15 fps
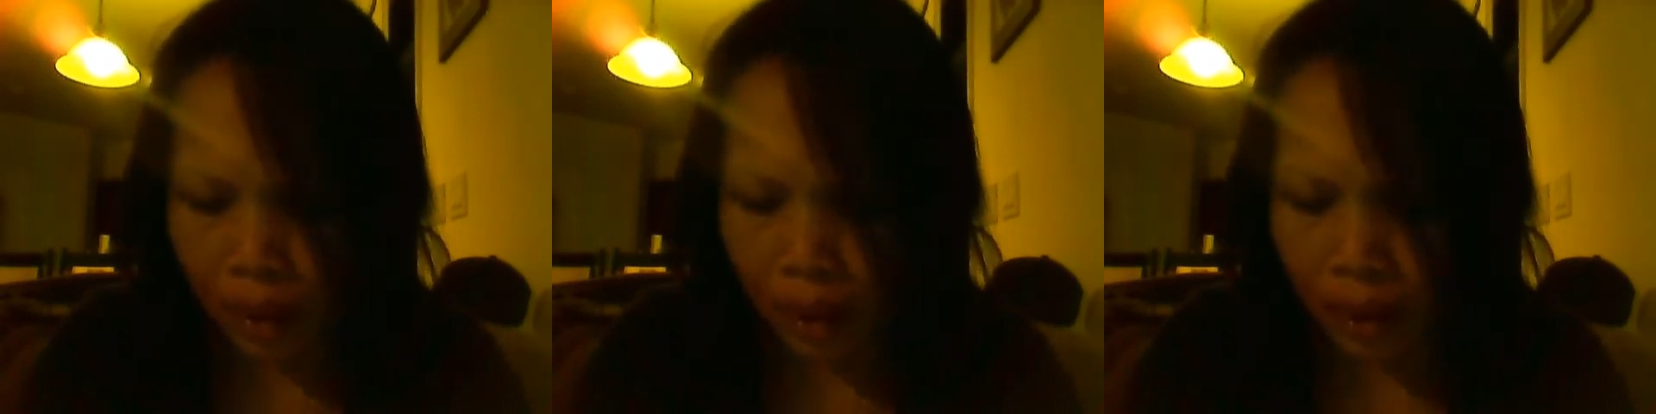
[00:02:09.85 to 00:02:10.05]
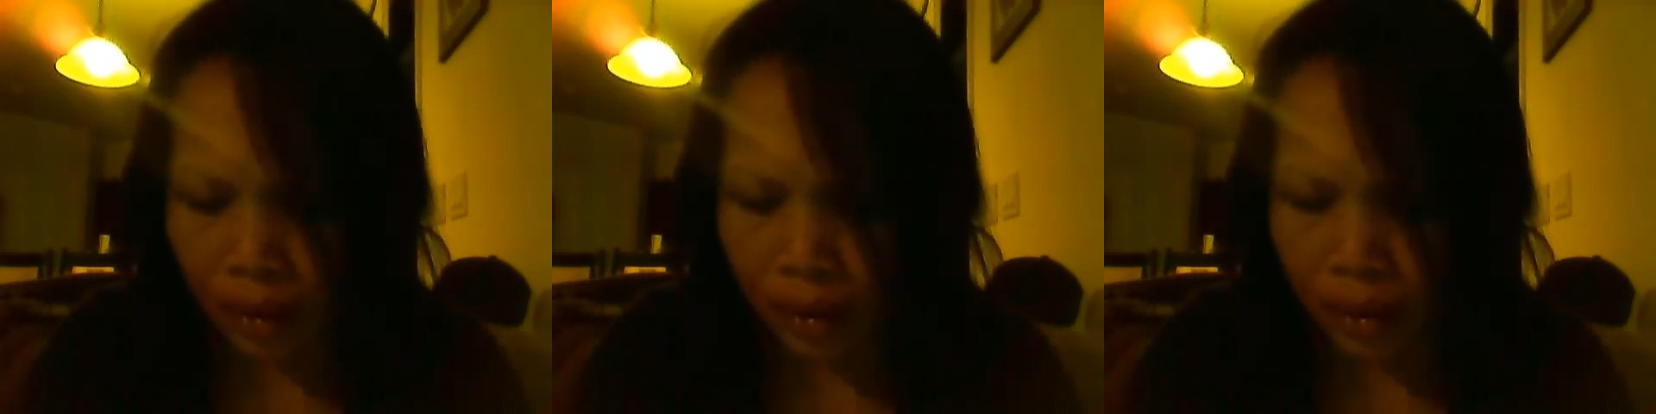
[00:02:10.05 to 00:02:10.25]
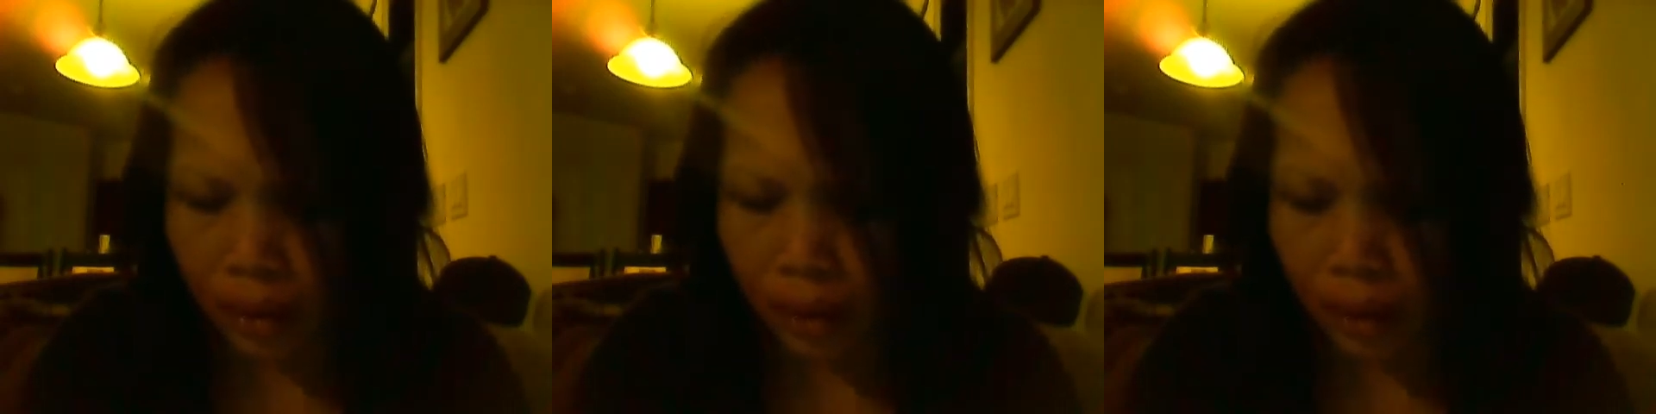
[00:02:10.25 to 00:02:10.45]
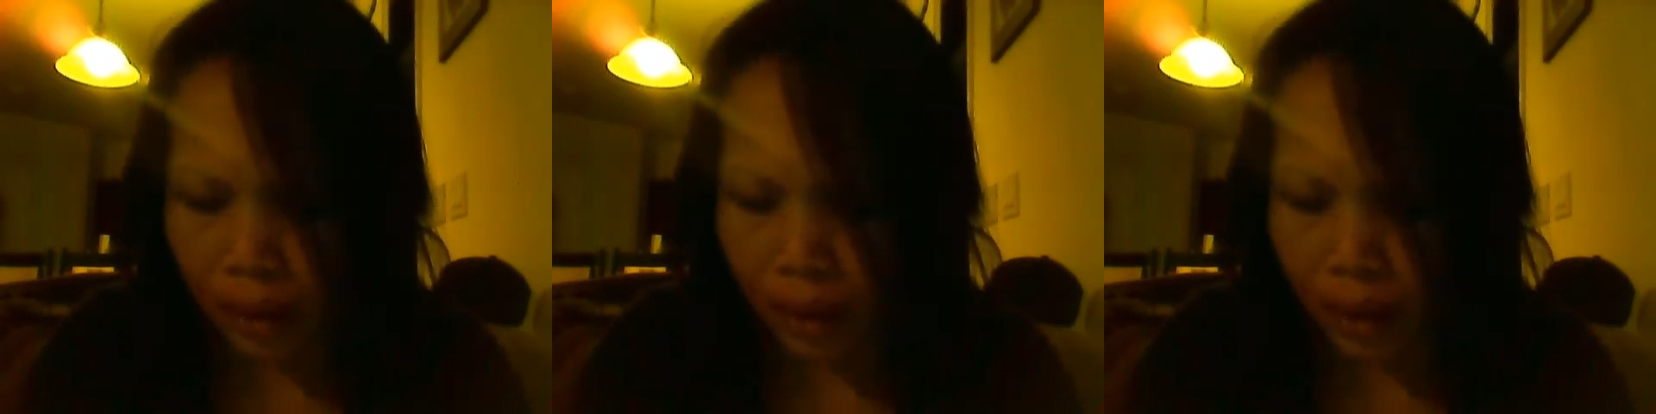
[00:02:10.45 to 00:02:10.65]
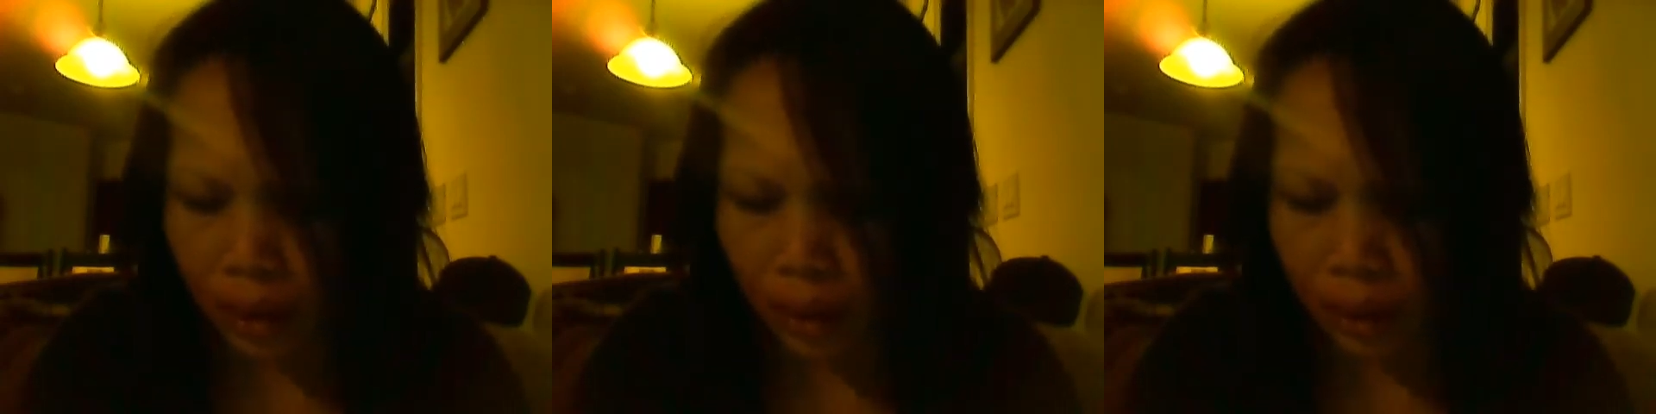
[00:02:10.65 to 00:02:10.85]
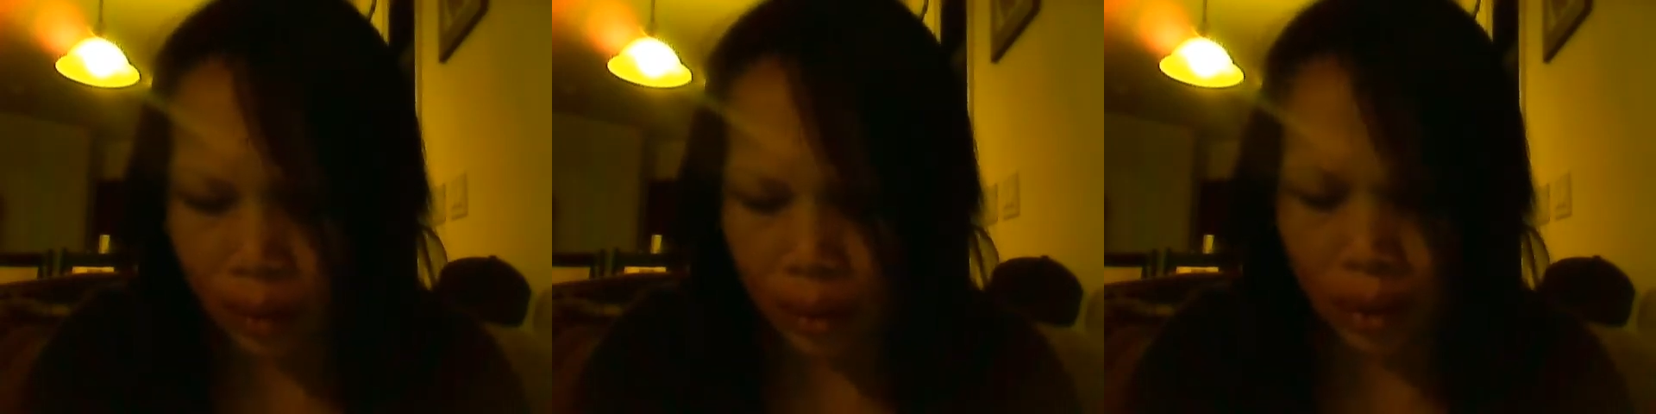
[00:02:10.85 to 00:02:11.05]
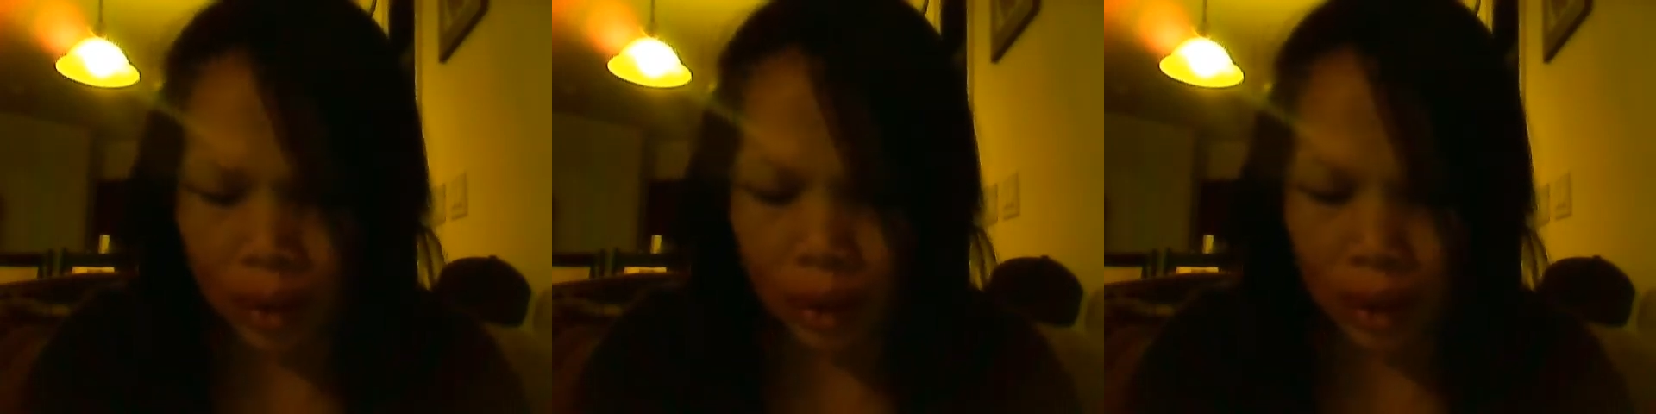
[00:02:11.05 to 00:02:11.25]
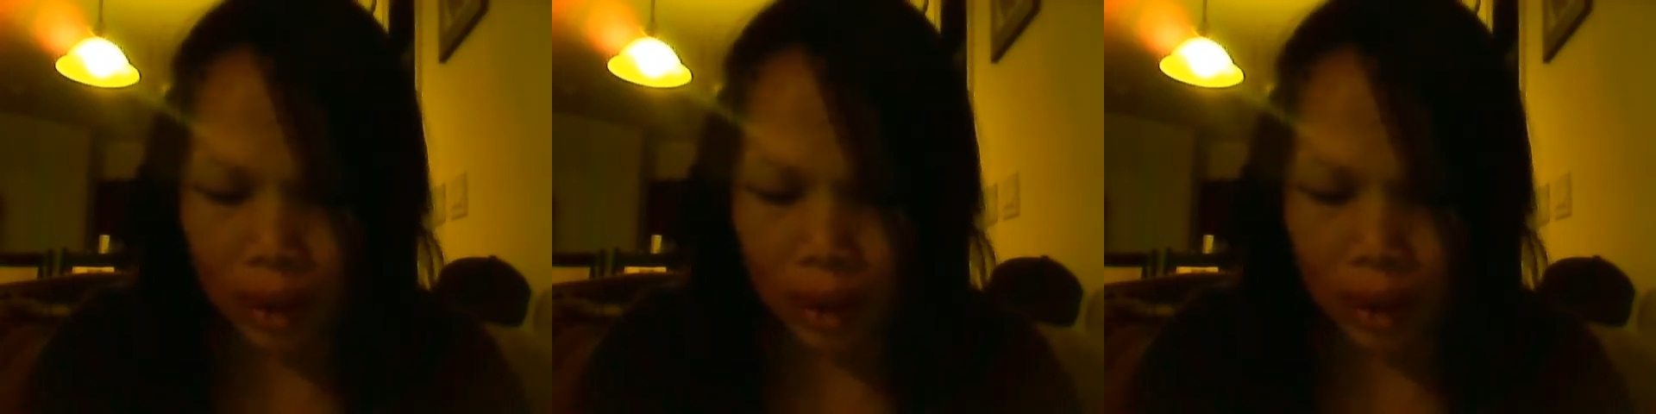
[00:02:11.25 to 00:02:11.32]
as though he were